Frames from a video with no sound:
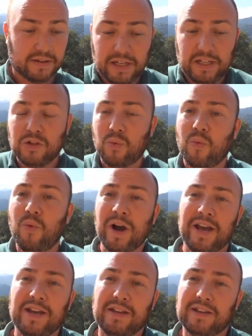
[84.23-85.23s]
in a
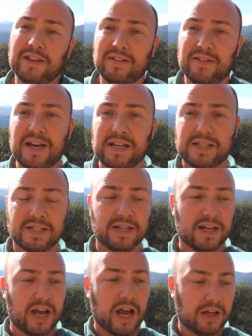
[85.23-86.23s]
way that
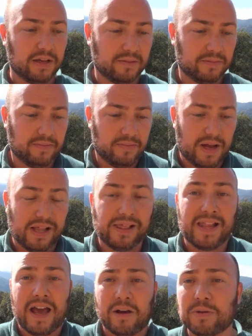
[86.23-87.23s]

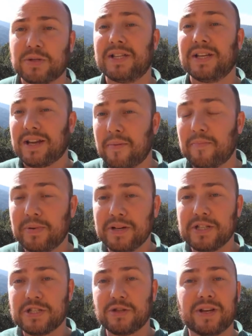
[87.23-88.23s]
allows the
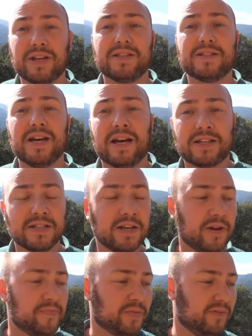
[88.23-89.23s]
companies to conduct
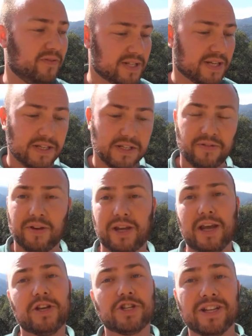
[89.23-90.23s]
risk
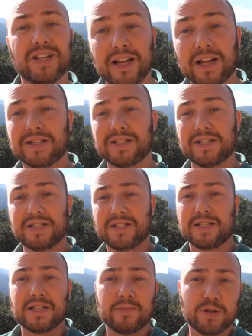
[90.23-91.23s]
identification, analysis,
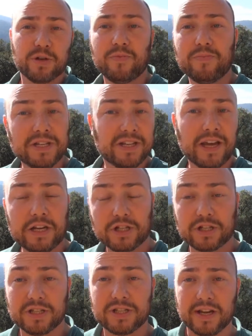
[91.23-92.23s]
and some sort of
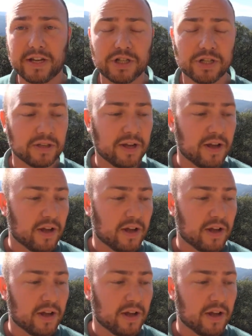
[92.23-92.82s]
mitigation discussion